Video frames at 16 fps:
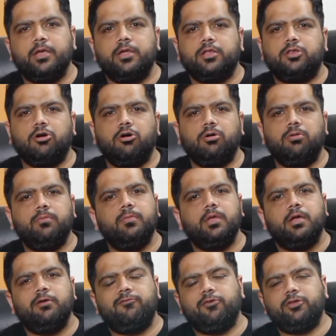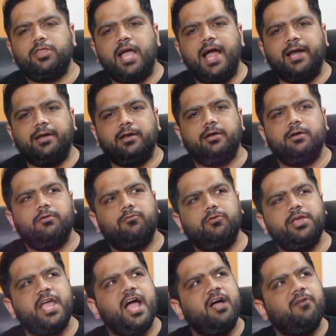So for that,
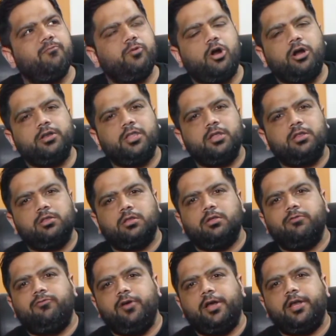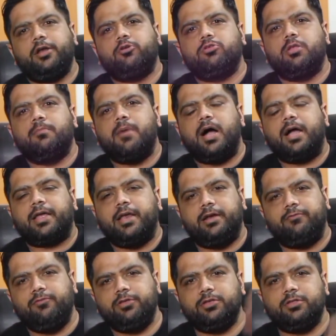we have brought this filter to the
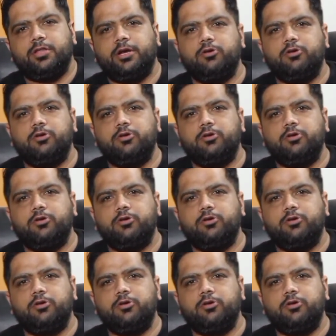market, which is a